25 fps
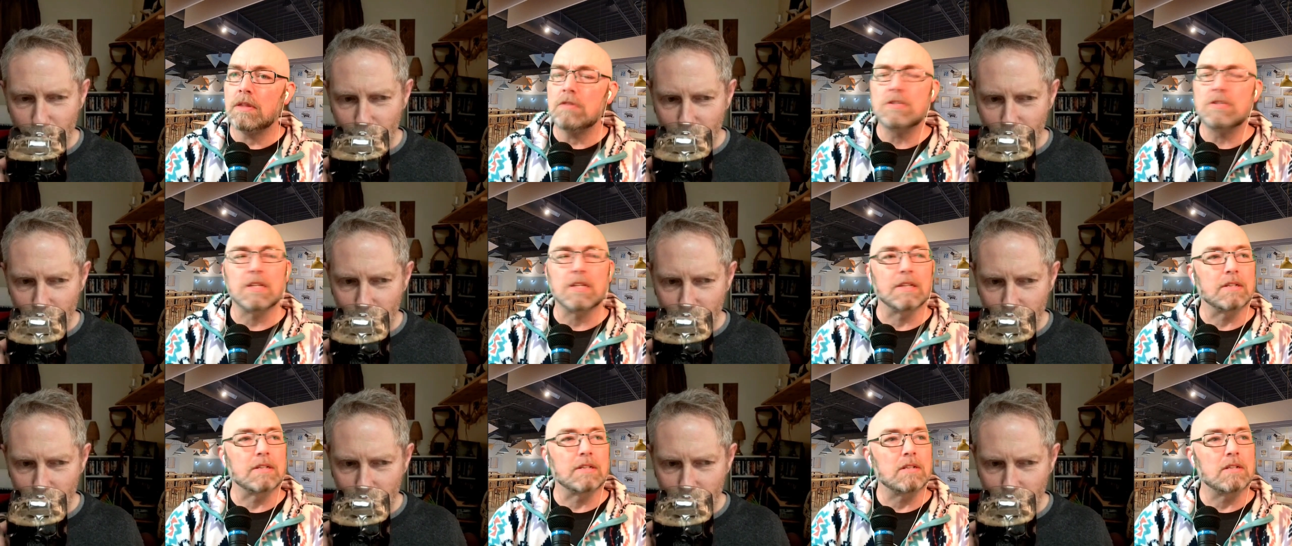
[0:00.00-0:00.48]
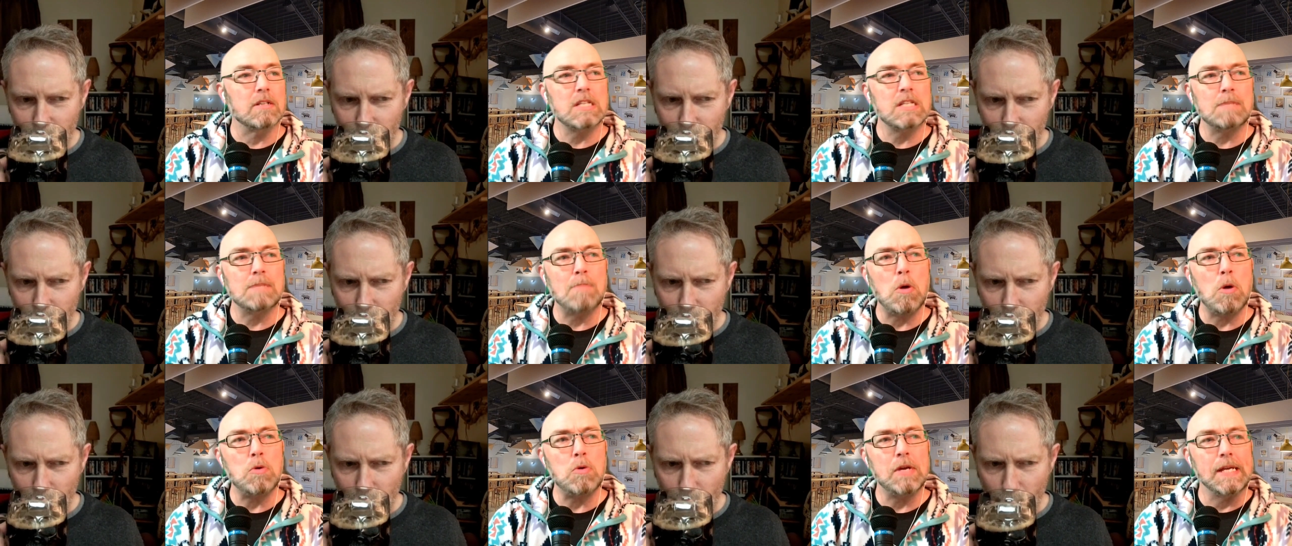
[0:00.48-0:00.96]
Speaker 1: There's a little
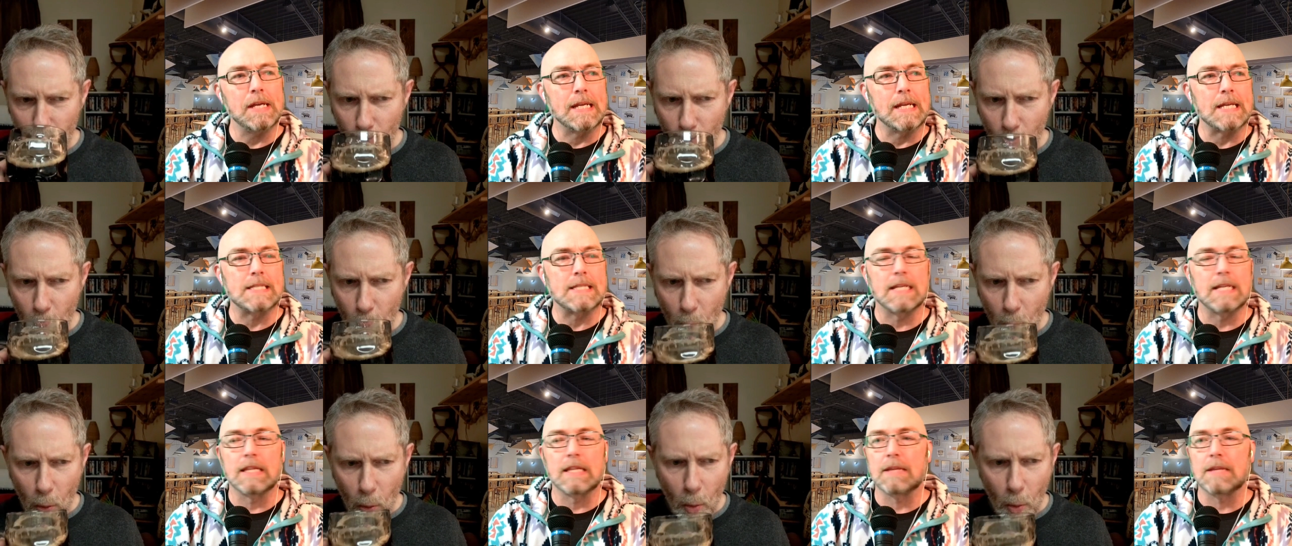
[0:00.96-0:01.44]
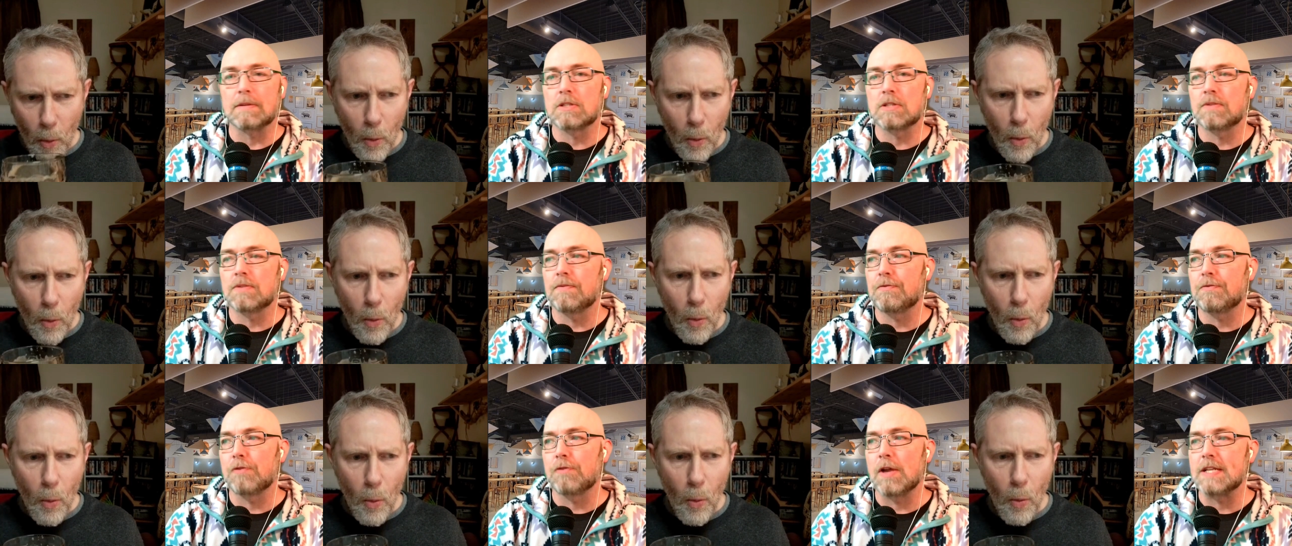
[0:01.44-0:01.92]
smokiness at the
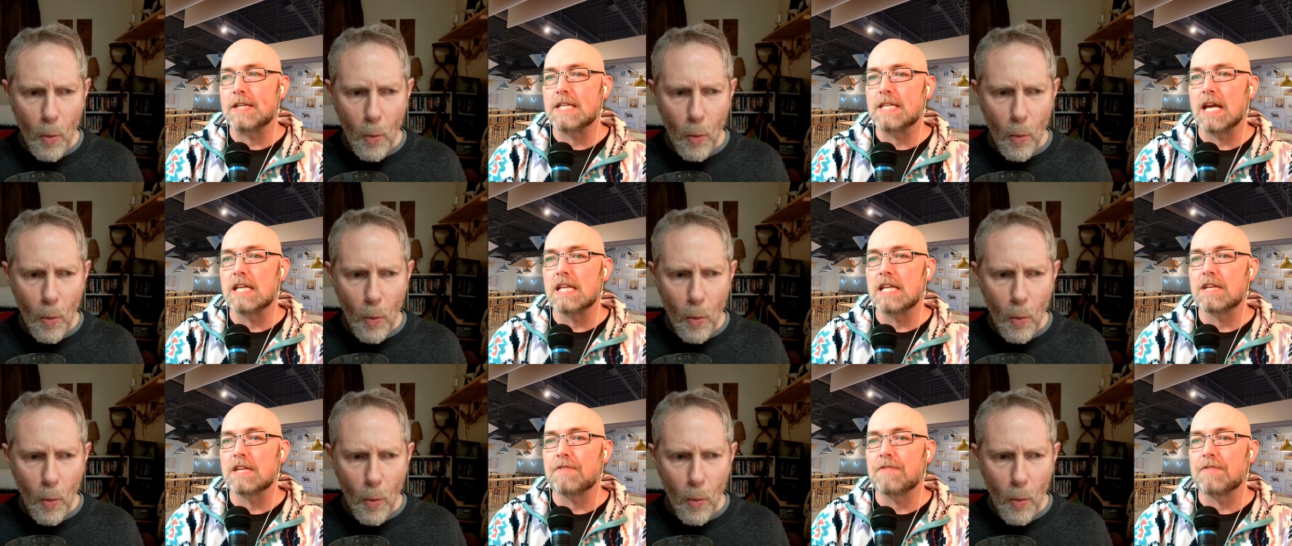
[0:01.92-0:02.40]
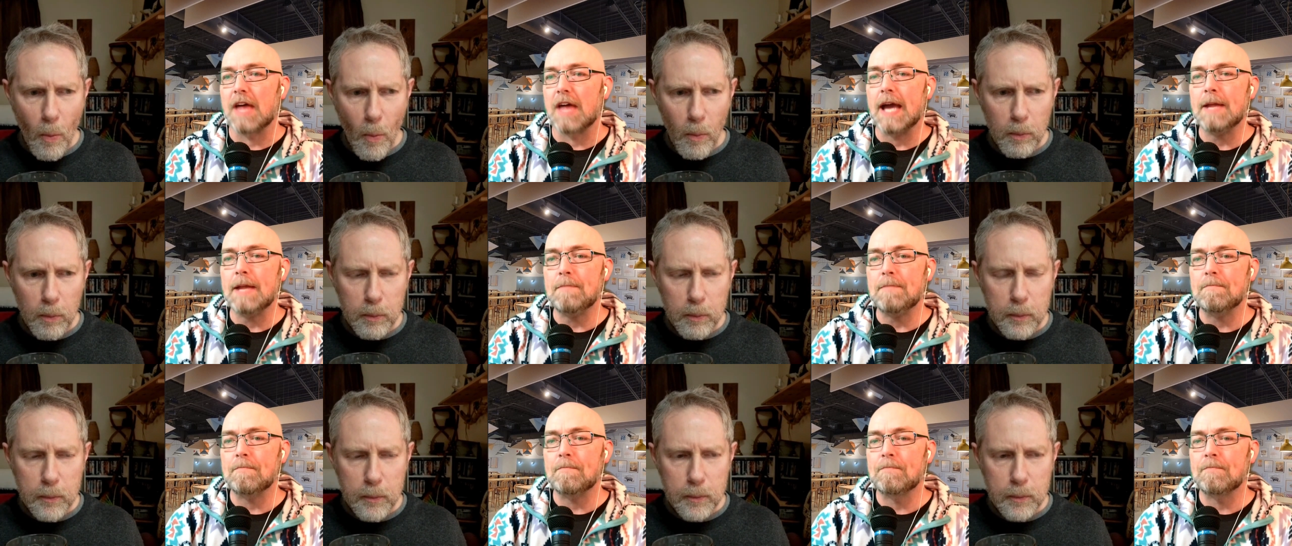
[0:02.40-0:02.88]
front end of
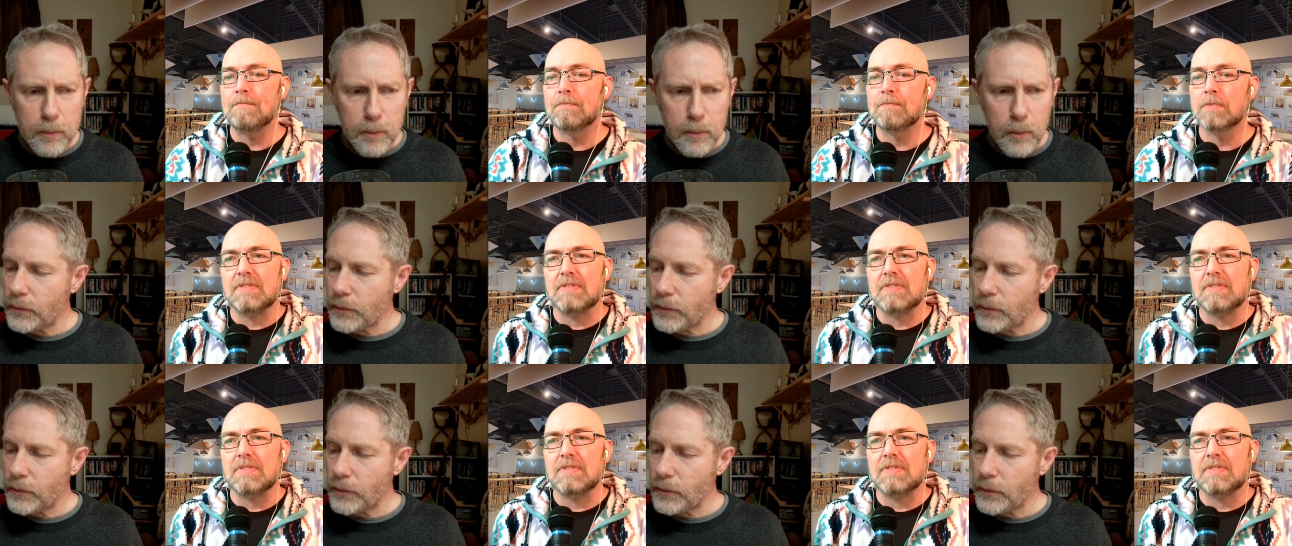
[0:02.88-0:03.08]
that.